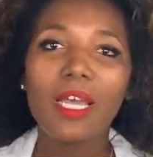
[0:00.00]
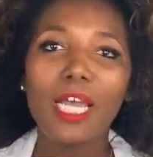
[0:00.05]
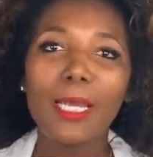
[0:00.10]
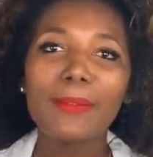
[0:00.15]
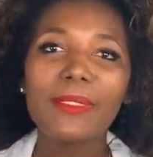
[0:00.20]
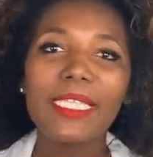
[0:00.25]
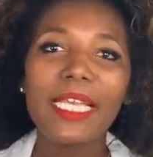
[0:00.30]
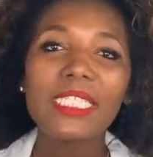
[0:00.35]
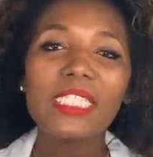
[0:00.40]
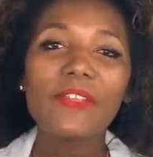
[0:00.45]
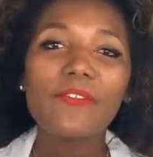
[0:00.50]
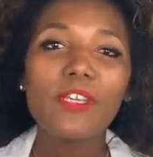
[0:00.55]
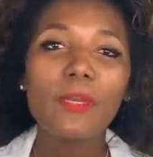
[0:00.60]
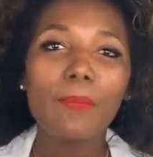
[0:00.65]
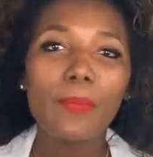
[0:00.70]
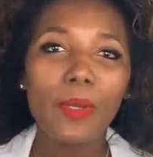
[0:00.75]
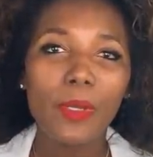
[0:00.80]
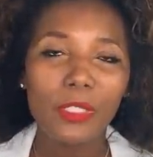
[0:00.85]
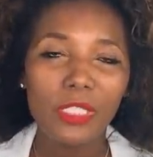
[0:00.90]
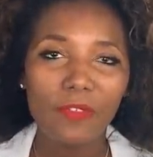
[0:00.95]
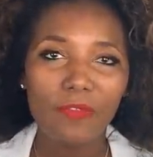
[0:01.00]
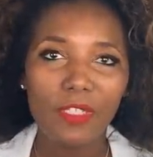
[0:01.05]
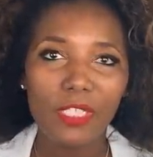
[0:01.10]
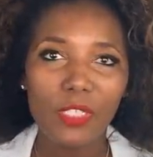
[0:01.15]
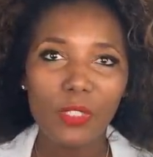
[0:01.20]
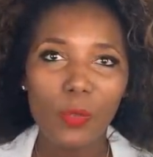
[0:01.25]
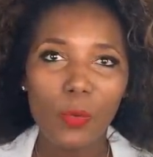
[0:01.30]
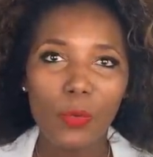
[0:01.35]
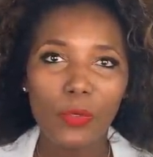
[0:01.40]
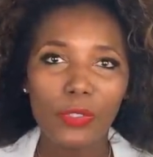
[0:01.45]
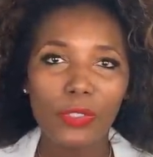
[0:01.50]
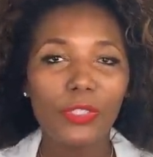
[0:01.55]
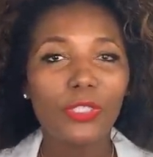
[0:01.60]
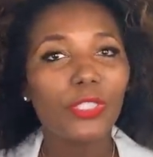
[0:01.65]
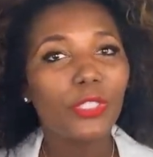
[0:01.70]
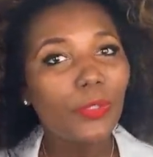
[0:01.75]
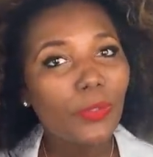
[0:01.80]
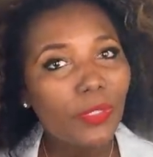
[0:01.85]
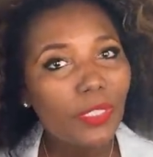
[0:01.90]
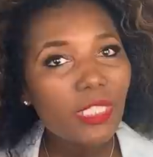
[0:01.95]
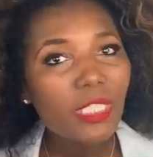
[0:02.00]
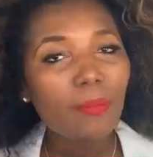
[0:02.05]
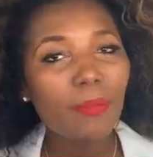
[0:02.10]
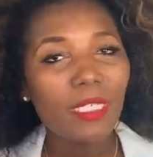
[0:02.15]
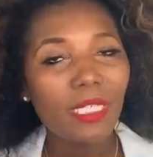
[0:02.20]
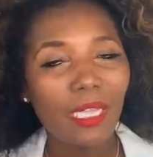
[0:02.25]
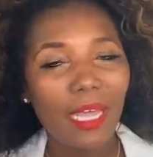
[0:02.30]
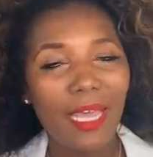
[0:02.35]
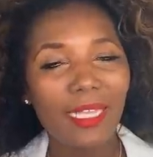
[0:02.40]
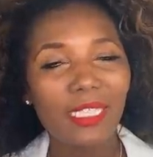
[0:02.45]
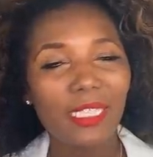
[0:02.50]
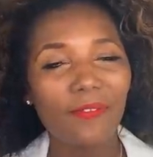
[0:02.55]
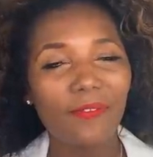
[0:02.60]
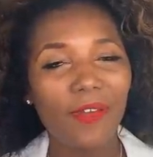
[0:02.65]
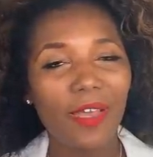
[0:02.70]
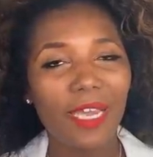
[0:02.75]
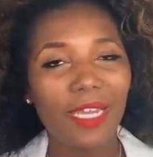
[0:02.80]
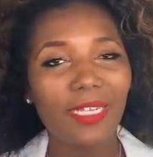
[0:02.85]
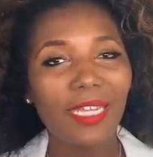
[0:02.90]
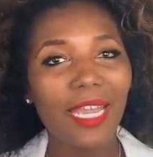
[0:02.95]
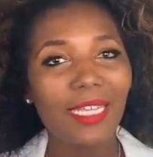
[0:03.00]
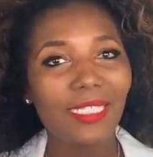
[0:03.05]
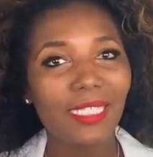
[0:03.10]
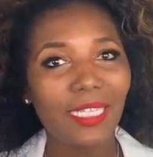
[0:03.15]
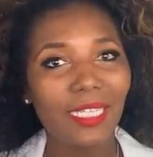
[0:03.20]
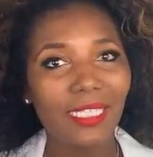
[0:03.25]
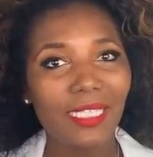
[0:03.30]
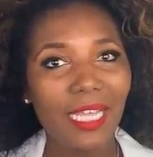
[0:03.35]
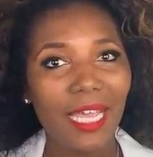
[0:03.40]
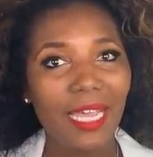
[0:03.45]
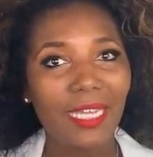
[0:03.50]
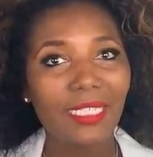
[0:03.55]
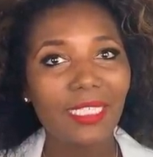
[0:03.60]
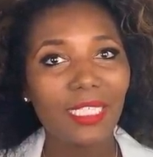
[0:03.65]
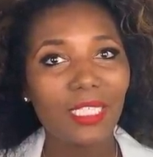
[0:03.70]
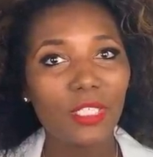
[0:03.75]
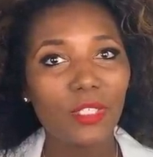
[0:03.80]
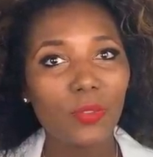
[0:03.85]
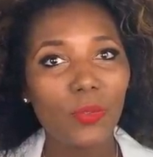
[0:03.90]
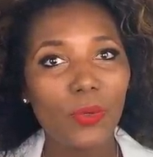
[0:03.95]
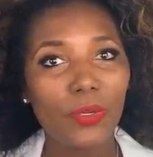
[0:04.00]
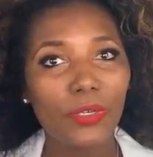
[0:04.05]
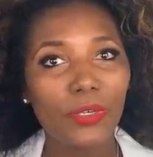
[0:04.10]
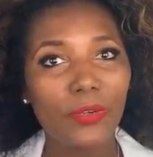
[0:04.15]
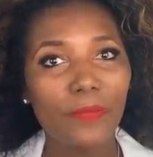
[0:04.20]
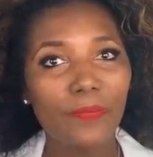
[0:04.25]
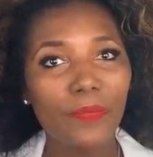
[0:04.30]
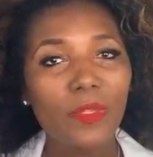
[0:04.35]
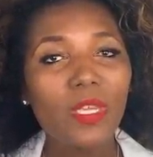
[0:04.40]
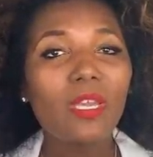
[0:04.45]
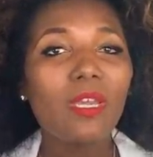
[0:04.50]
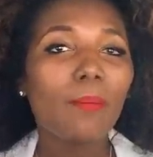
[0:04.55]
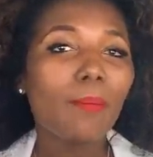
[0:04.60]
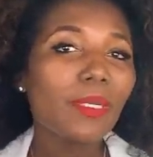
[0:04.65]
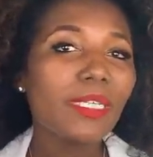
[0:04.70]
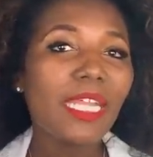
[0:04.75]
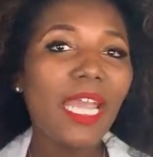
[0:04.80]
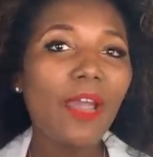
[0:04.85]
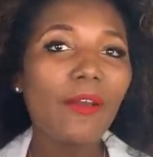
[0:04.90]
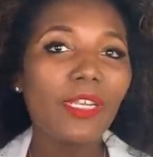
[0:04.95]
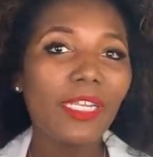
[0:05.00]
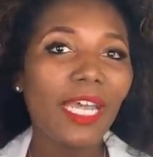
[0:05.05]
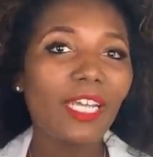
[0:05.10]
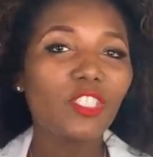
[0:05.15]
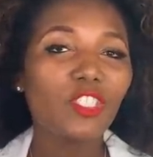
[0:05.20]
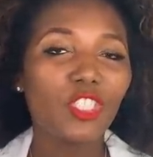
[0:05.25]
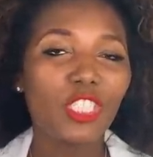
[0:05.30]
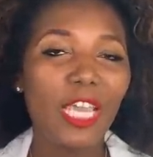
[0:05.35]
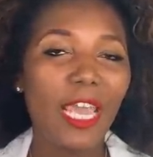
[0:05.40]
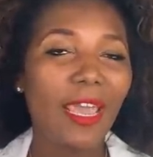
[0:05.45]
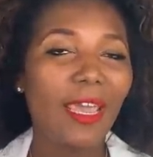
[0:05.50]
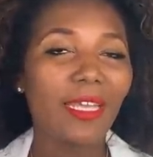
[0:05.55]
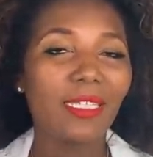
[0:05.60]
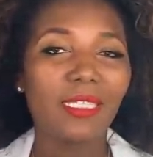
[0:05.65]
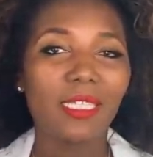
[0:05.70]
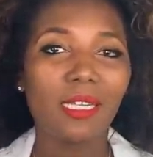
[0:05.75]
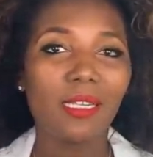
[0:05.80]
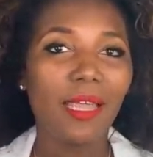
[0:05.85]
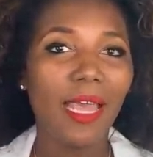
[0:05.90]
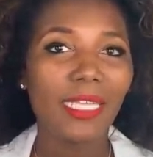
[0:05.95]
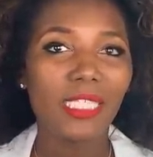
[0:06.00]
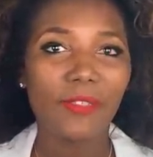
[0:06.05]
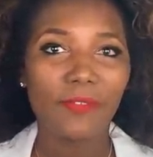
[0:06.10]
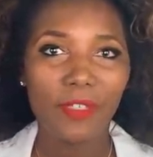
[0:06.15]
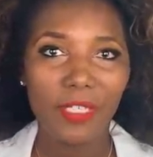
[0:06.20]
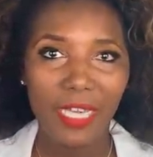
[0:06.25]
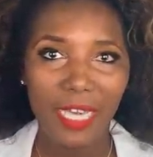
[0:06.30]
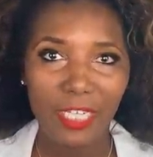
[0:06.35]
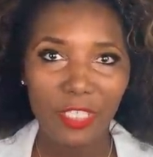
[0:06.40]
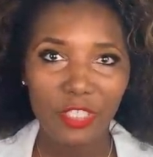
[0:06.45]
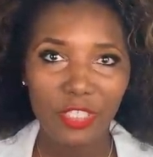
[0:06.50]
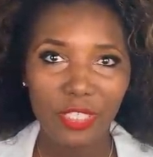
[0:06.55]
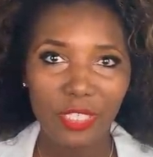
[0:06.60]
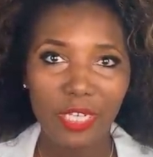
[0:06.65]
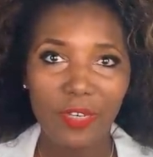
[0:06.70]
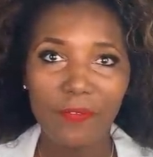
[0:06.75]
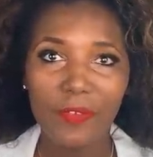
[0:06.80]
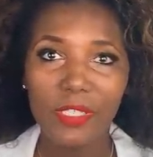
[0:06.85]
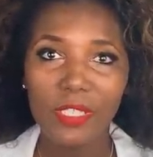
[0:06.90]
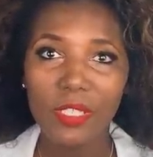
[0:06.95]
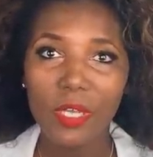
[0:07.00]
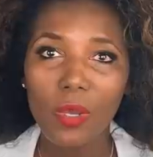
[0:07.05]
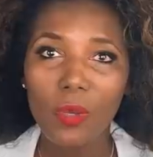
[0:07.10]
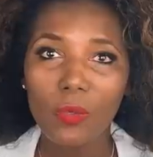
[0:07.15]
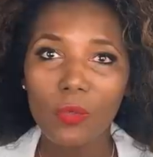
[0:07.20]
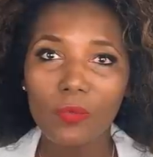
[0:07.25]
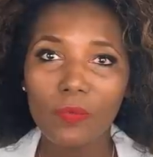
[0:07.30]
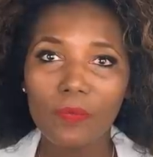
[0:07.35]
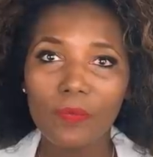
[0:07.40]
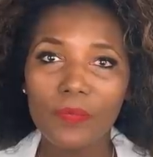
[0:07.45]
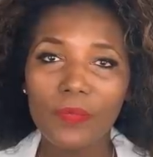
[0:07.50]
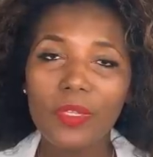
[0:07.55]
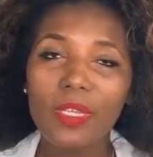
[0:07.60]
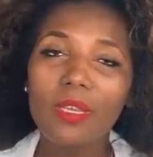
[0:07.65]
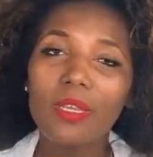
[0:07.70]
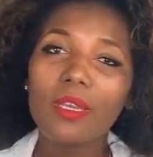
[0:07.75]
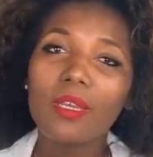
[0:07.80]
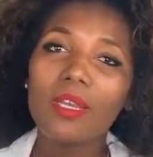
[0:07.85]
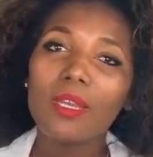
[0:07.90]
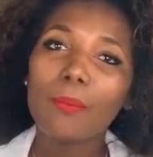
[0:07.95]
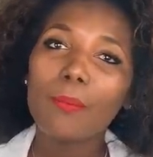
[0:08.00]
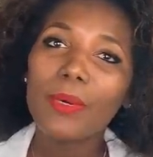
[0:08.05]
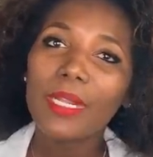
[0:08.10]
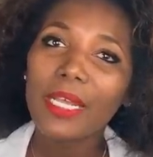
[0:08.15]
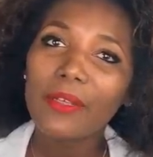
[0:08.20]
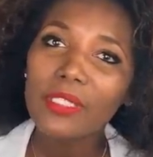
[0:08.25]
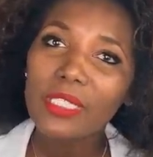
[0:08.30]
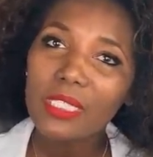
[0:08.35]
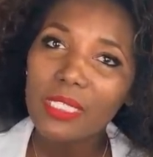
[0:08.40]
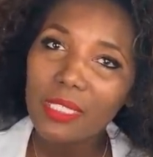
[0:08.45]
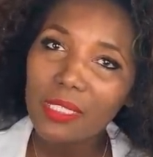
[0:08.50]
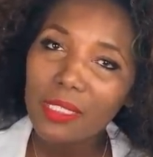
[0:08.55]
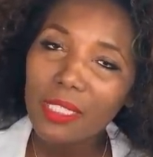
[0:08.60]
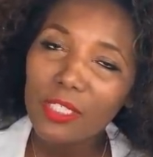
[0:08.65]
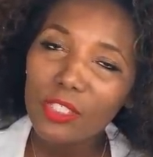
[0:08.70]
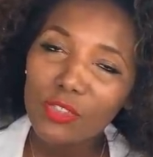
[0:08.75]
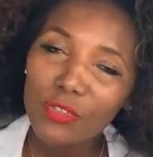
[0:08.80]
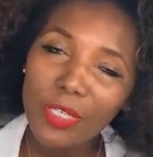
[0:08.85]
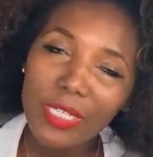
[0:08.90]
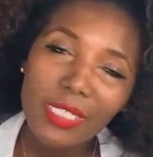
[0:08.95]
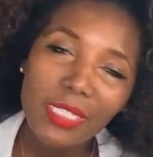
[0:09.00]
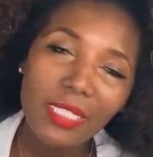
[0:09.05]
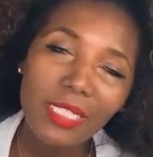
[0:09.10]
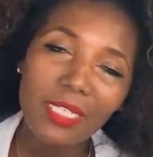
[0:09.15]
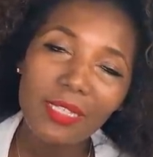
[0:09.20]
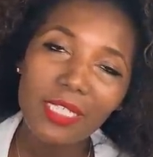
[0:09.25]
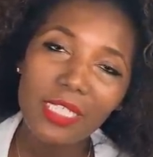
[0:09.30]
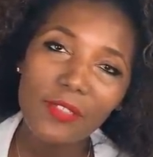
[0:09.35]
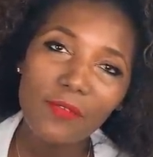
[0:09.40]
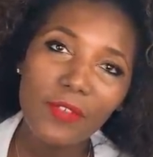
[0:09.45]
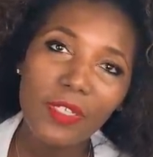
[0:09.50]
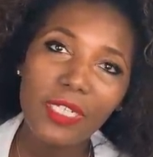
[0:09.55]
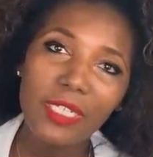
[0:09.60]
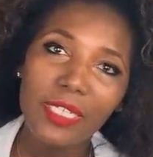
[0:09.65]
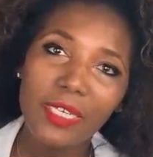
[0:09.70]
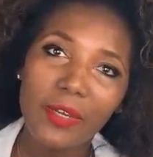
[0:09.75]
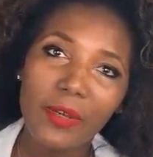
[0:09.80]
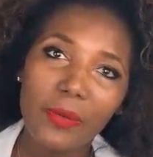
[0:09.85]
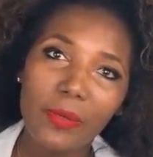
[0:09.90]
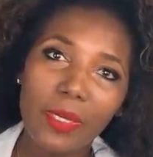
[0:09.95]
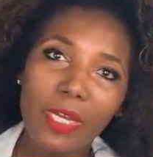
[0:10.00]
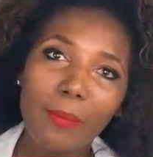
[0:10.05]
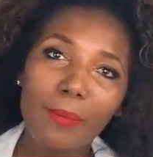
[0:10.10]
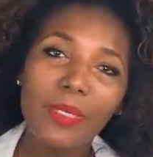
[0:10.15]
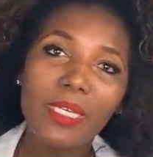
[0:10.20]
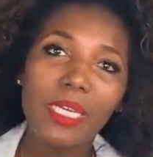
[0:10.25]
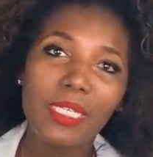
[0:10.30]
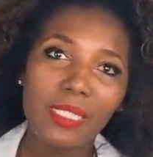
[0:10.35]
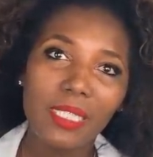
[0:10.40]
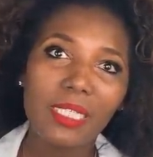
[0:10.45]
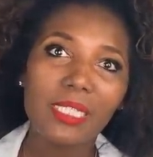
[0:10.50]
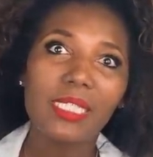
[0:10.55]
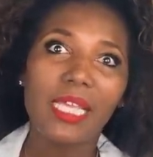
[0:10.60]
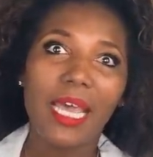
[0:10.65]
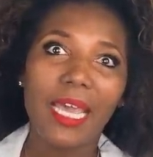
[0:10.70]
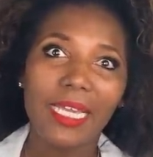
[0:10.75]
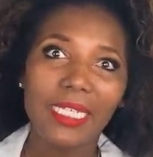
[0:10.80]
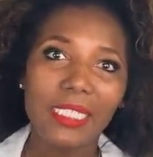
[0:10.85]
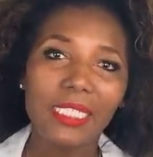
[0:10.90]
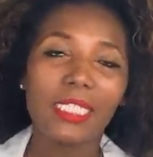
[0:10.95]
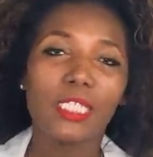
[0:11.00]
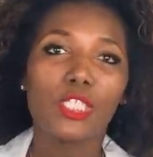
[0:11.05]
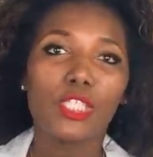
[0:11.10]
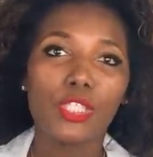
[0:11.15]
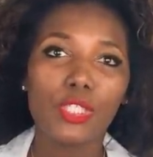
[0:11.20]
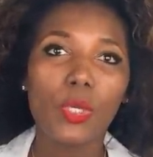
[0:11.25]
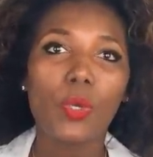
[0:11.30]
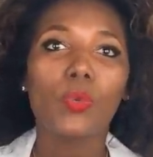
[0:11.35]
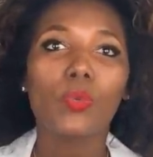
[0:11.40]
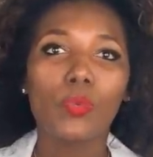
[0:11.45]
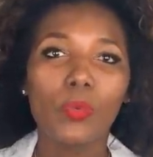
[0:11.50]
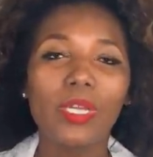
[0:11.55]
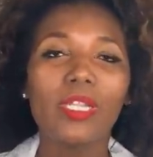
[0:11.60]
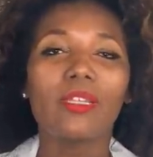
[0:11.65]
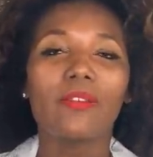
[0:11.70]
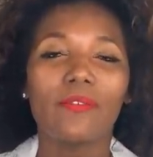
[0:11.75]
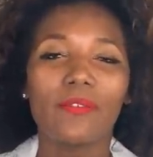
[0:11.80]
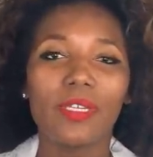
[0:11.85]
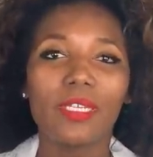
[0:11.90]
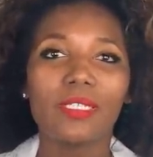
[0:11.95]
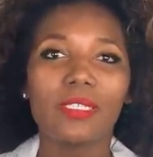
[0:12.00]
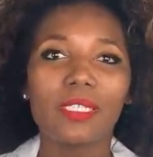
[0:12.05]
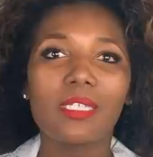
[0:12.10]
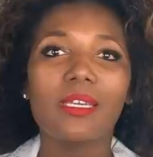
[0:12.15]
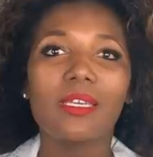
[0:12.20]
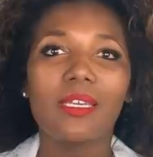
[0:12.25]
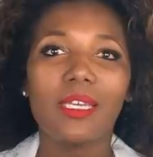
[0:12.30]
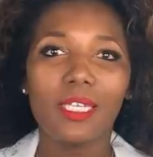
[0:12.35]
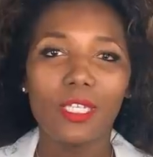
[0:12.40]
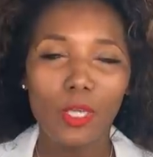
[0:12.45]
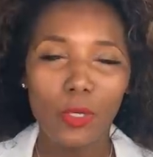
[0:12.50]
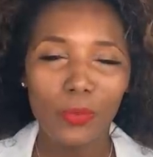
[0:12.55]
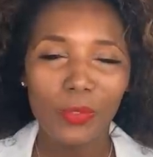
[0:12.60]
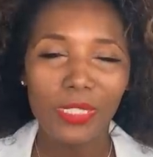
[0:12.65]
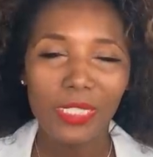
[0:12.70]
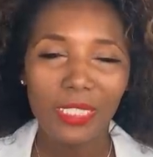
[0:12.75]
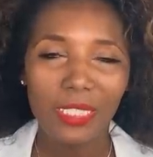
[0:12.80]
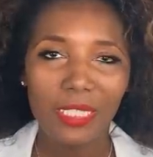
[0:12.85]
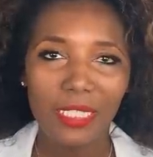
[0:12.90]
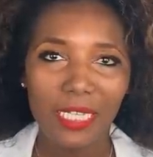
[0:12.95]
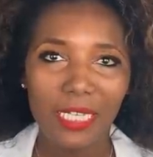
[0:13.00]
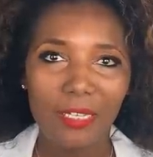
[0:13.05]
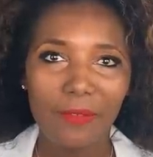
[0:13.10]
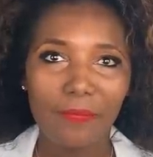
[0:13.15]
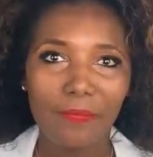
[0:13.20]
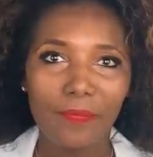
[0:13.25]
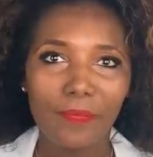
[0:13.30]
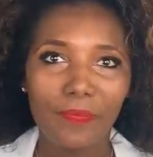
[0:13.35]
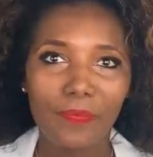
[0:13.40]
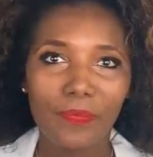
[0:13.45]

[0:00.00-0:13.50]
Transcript: Obsessive compulsive disorder used to be classified as an anxiety disorder, but now it actually has a classification of its own. But I'll still address it in this video because anxiety is so relevant in OCD.